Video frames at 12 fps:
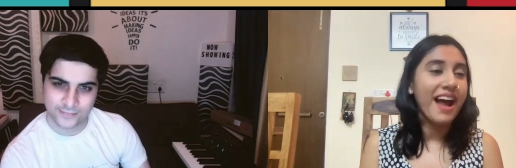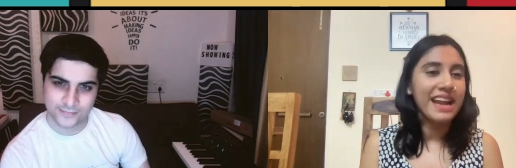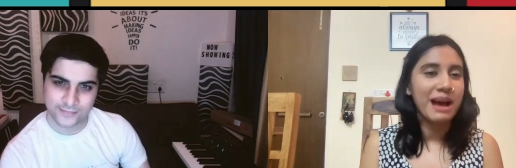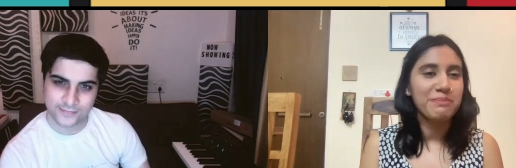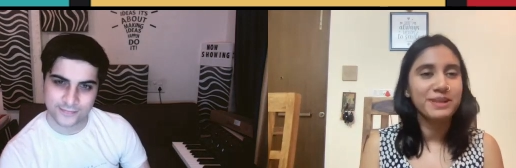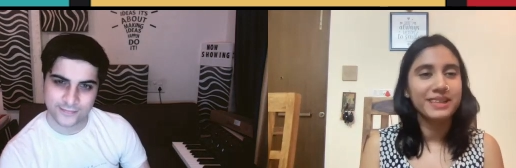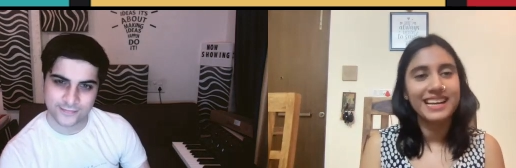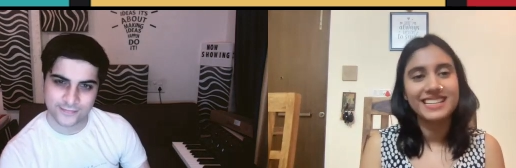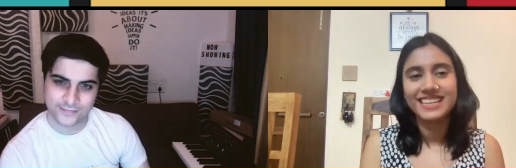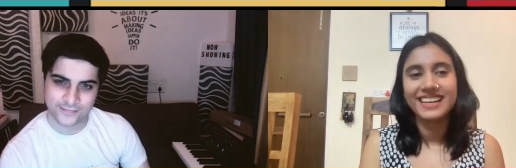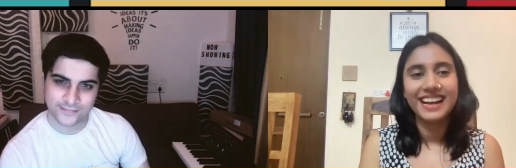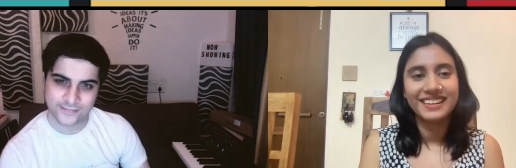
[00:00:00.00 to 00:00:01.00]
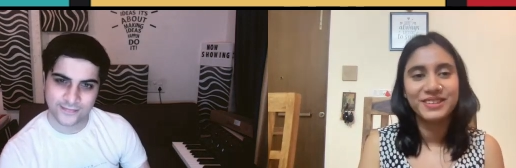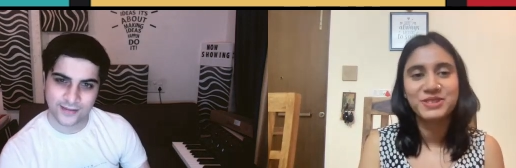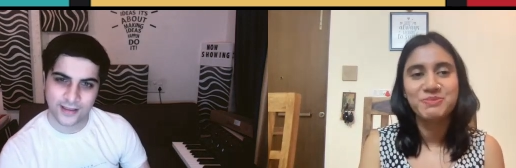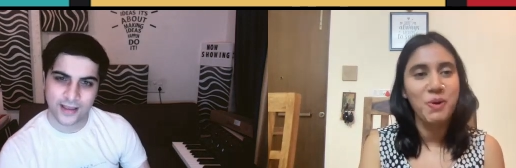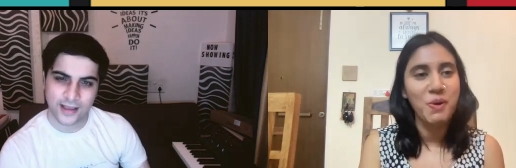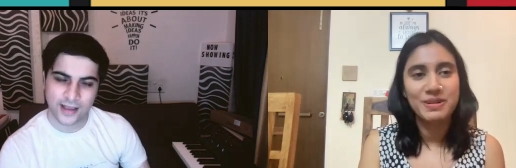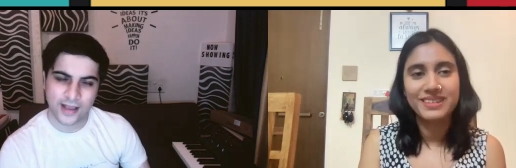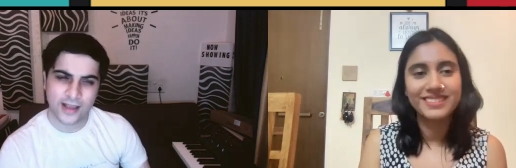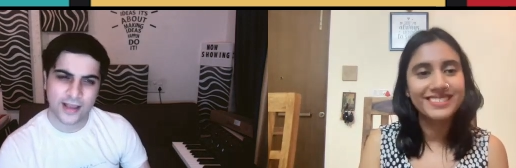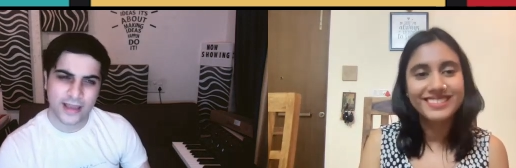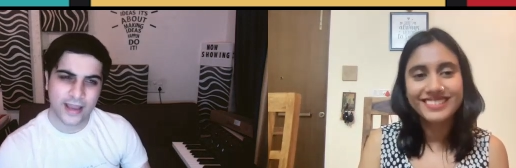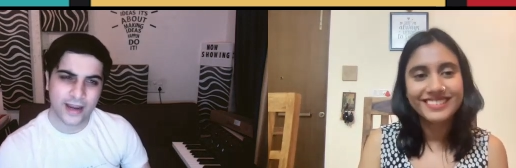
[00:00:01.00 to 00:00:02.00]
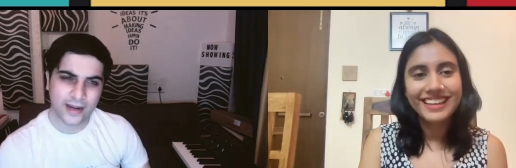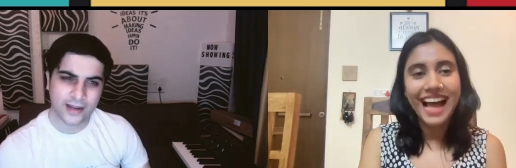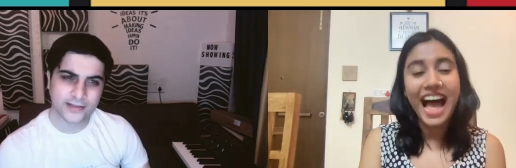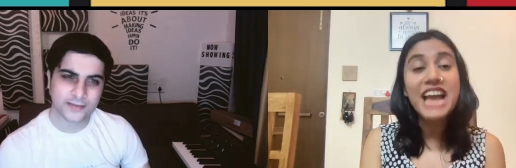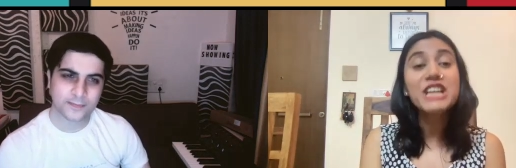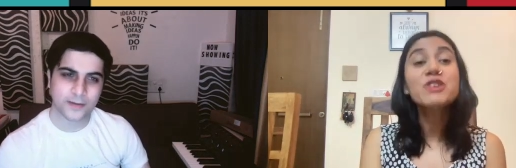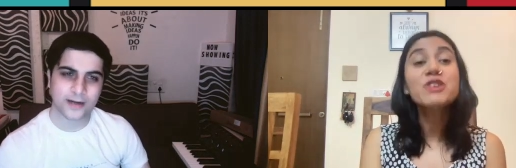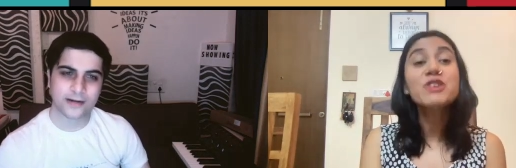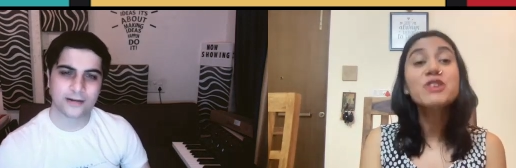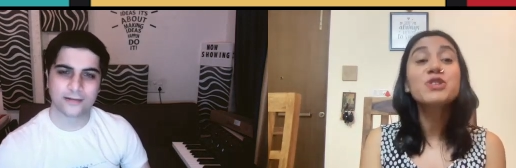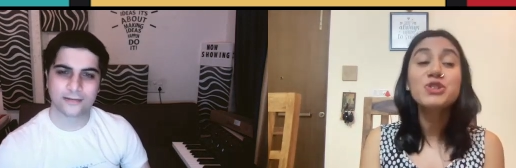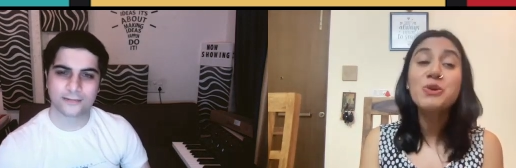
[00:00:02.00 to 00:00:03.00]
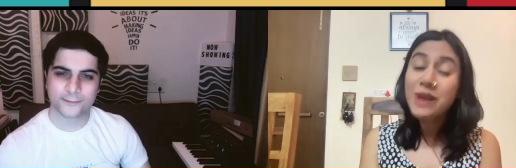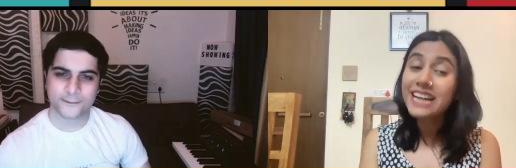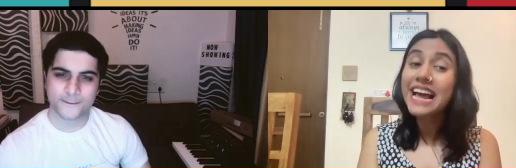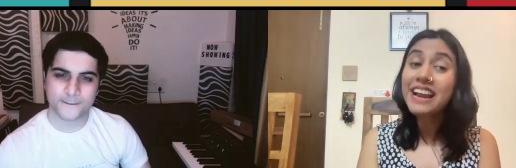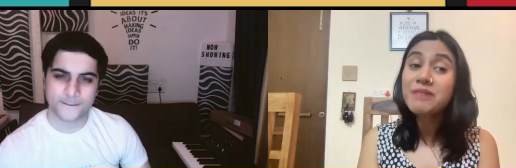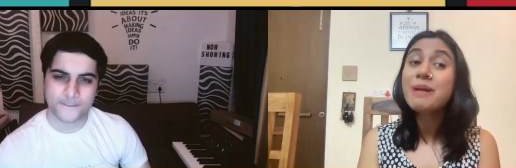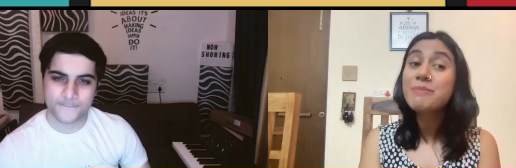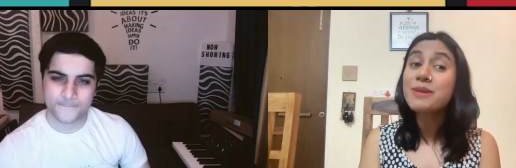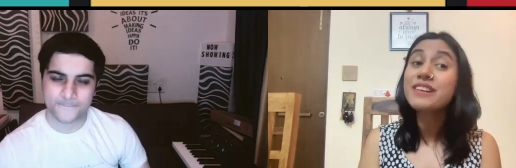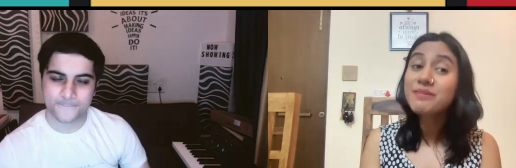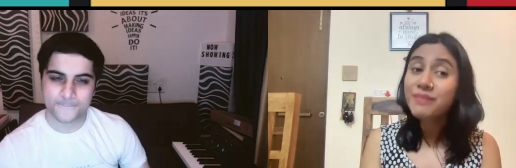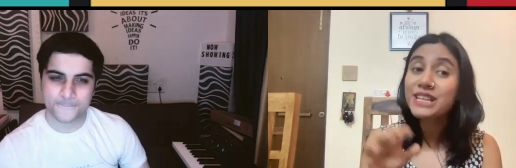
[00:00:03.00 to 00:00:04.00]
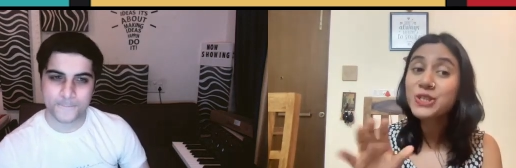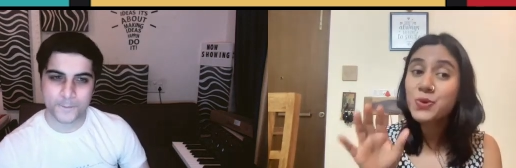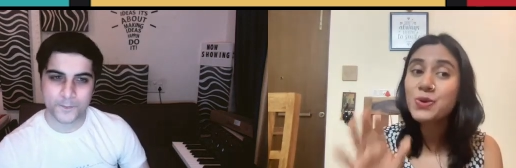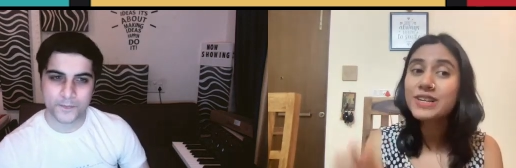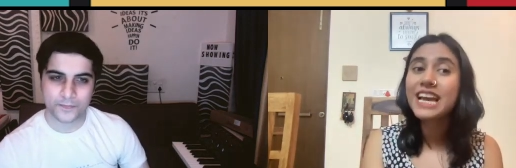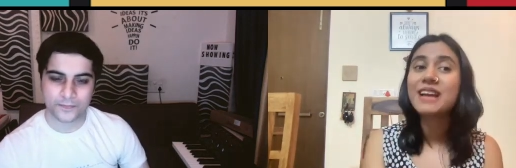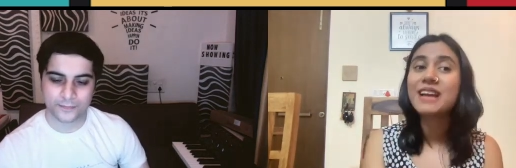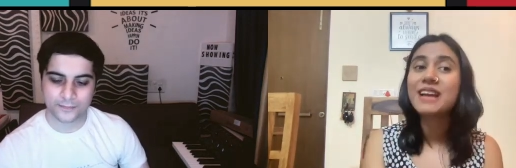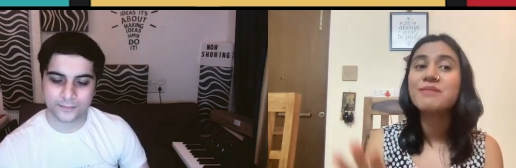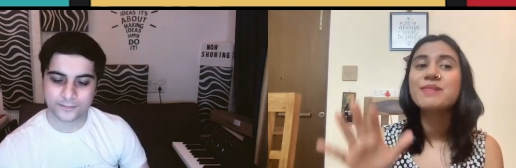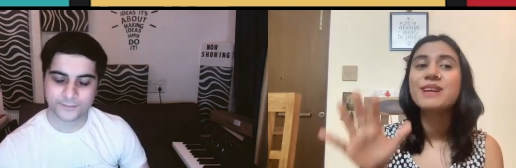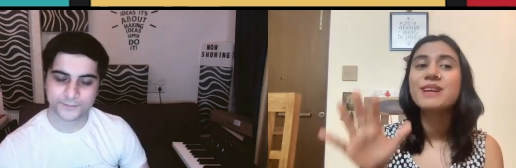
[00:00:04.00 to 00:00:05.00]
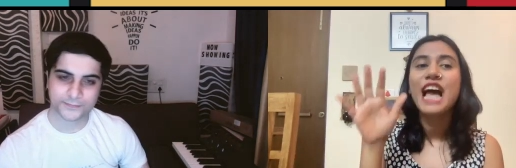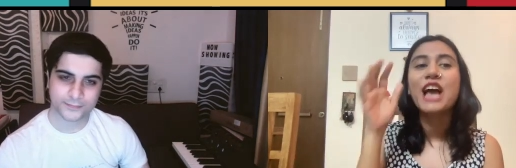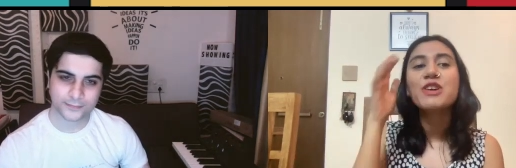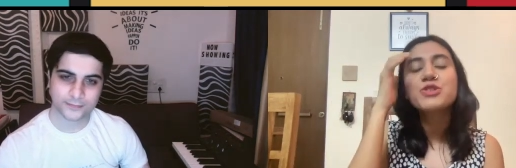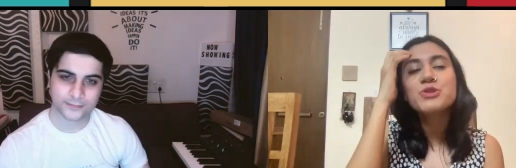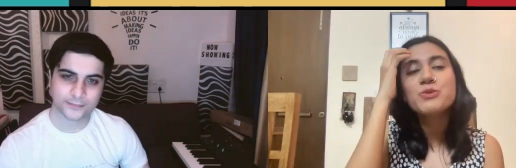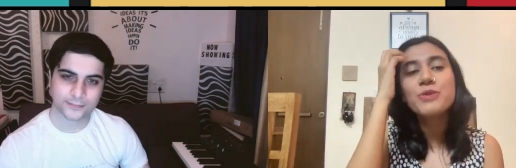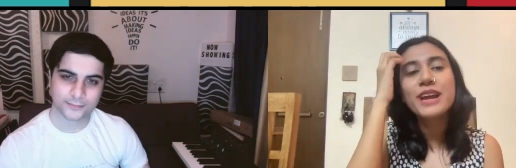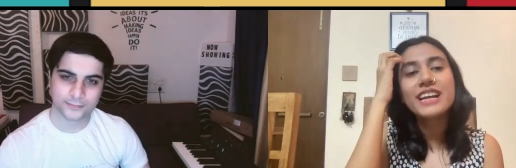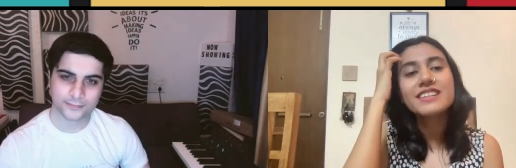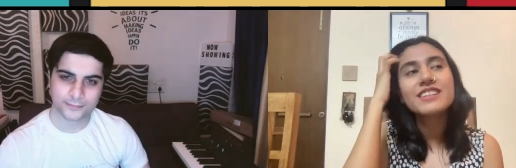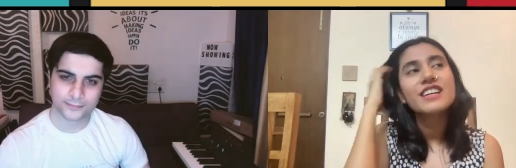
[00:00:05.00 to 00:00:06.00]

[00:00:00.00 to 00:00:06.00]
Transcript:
Speaker 1: unappetizing at this moment. It is. I used to wait. I remember in my school time, I used to wait.